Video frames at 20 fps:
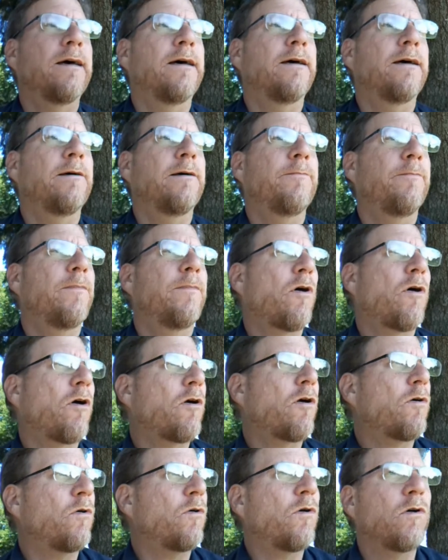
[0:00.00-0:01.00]

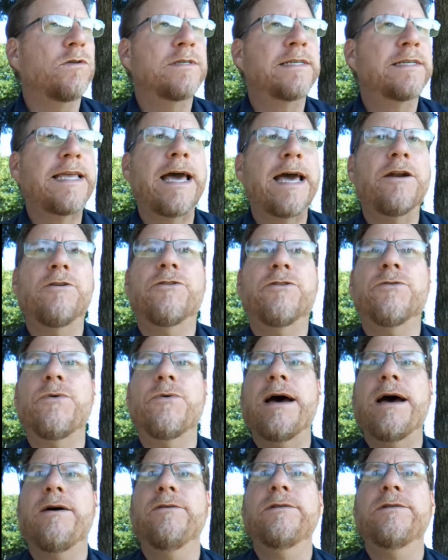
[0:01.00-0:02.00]
are scattered
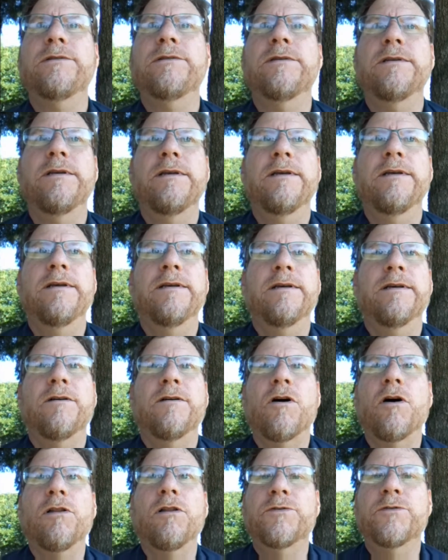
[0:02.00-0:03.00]
throughout
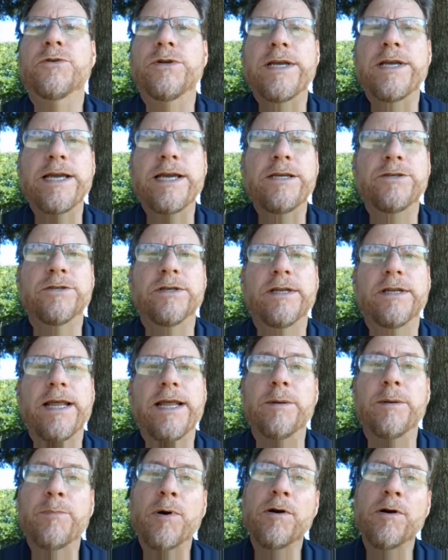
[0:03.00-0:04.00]
all of
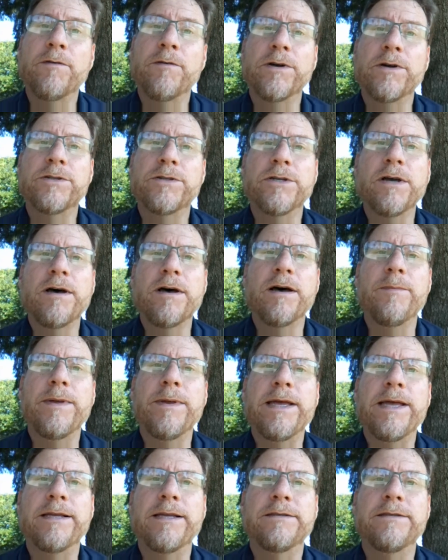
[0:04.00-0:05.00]
creation. And part of our
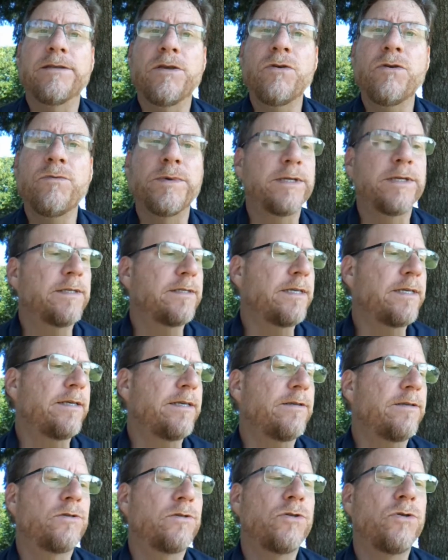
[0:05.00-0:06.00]
job as humans
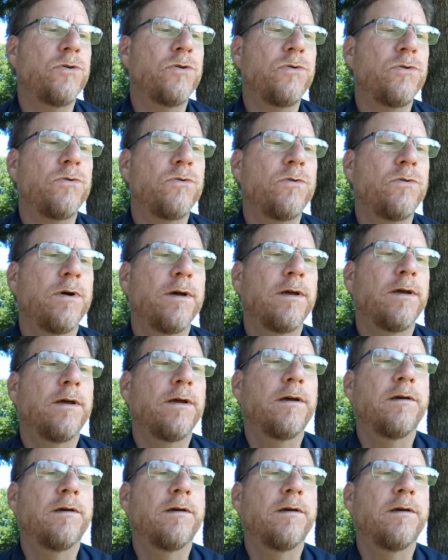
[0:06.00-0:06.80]
is to